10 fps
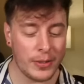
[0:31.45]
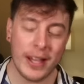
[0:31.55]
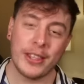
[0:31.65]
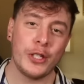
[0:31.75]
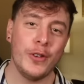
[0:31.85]
to
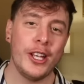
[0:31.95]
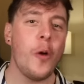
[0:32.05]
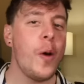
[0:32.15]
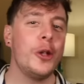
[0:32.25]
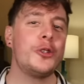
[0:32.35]
make this
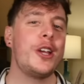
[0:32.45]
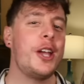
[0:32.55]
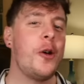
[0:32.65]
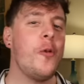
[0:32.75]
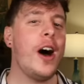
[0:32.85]
video while
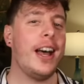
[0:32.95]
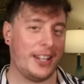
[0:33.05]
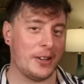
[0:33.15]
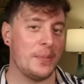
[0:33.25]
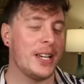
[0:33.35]
drinking
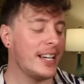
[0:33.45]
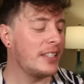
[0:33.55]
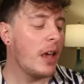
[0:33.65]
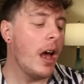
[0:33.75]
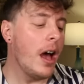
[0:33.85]
wine
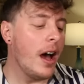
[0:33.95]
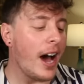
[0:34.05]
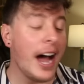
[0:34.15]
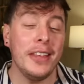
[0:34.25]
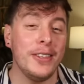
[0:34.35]
because
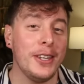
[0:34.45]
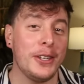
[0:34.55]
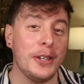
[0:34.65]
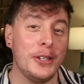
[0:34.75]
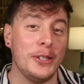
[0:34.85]
I
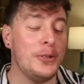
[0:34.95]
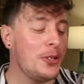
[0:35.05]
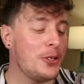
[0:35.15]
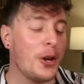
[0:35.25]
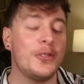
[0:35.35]
think you
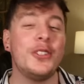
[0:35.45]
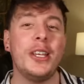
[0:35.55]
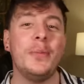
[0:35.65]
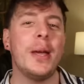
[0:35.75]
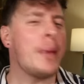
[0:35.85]
deserve to
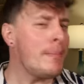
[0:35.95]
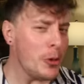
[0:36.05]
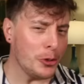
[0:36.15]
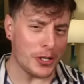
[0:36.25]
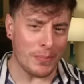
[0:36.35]
see me at my
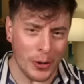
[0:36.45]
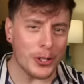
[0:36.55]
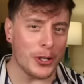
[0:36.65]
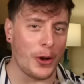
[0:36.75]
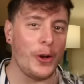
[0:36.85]
most
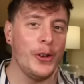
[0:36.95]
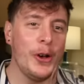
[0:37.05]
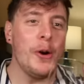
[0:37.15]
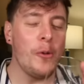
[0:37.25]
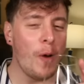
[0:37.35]
emotional
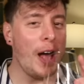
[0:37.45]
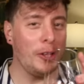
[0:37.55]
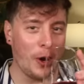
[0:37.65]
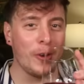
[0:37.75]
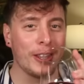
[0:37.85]

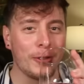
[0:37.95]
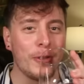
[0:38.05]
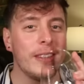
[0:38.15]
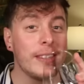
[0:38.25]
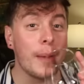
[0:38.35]
while going
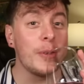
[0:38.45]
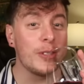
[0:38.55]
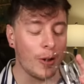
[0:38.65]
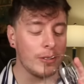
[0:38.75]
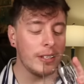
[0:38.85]
through these
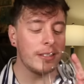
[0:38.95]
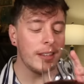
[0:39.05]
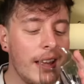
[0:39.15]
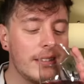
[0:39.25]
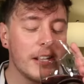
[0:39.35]
episodes.
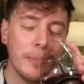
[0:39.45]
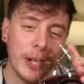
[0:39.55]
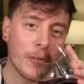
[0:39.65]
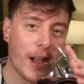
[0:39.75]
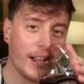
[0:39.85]
It's gonna be
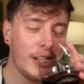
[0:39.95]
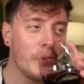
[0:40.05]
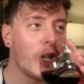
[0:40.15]
a ride. Here we